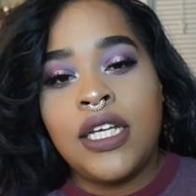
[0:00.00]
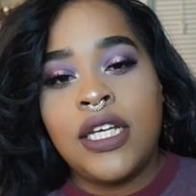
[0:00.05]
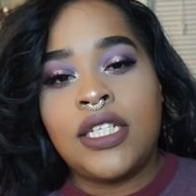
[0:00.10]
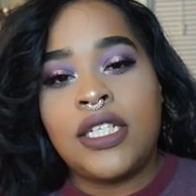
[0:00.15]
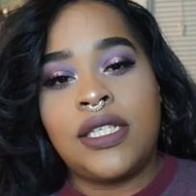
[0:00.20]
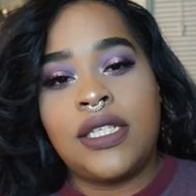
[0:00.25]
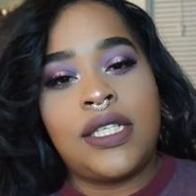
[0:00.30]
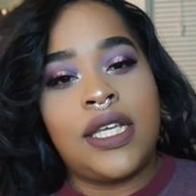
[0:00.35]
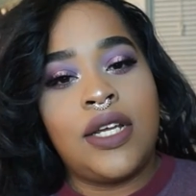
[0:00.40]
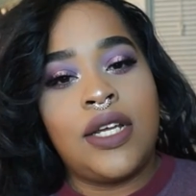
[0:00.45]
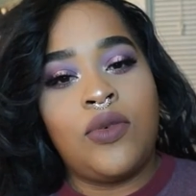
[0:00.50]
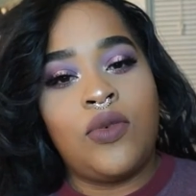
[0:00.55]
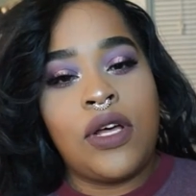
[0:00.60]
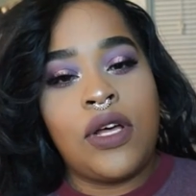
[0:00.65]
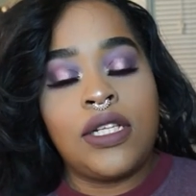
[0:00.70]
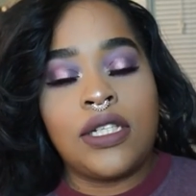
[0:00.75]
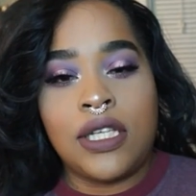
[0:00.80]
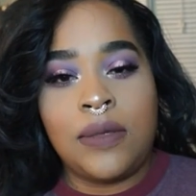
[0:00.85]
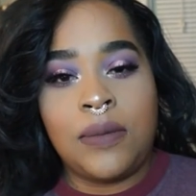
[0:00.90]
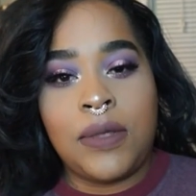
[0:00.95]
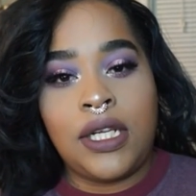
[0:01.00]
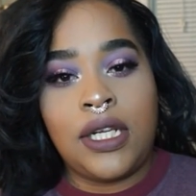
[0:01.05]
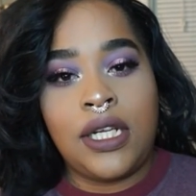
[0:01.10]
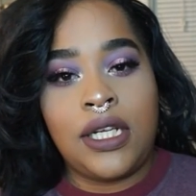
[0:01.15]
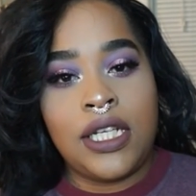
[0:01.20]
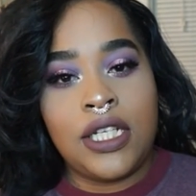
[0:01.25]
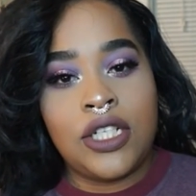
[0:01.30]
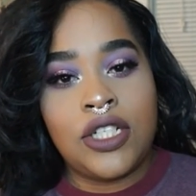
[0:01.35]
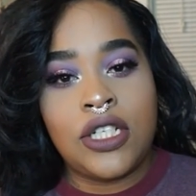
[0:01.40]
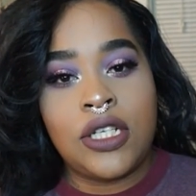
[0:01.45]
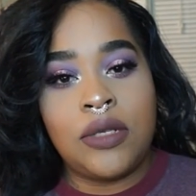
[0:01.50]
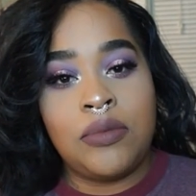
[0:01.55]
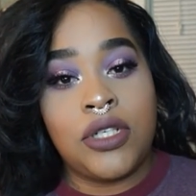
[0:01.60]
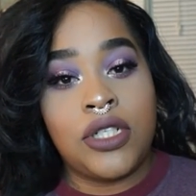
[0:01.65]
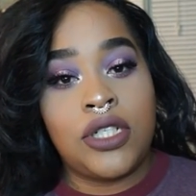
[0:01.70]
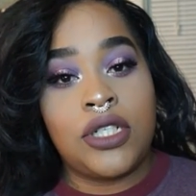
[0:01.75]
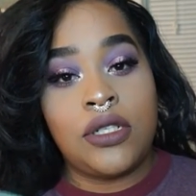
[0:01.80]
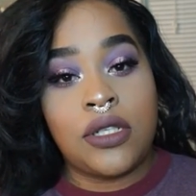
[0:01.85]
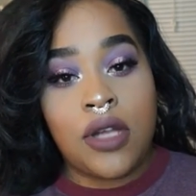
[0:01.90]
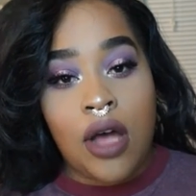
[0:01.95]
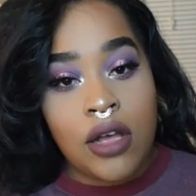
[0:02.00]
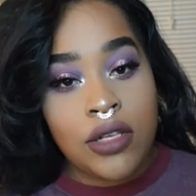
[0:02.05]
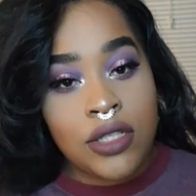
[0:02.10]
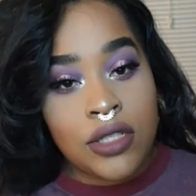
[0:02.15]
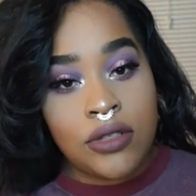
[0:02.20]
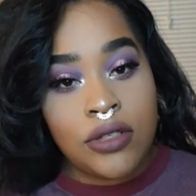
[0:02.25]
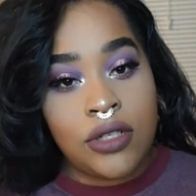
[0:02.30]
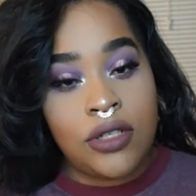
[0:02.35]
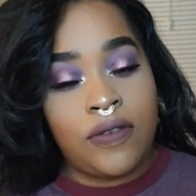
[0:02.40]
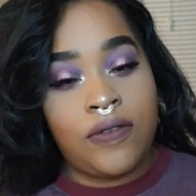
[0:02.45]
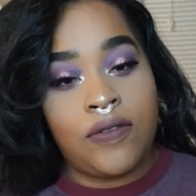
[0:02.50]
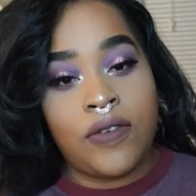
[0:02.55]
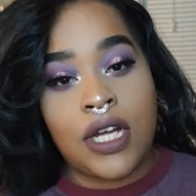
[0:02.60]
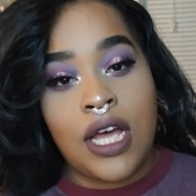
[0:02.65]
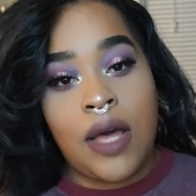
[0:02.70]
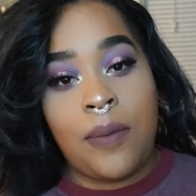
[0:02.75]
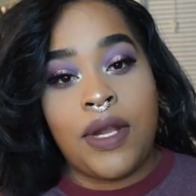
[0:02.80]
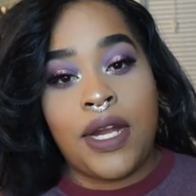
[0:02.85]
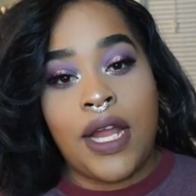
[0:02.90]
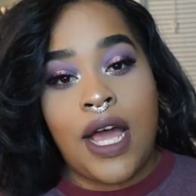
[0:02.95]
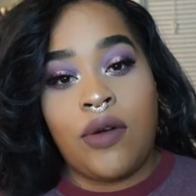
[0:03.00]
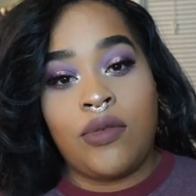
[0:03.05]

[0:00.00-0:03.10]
She said it was limited edition, but she's also good for coming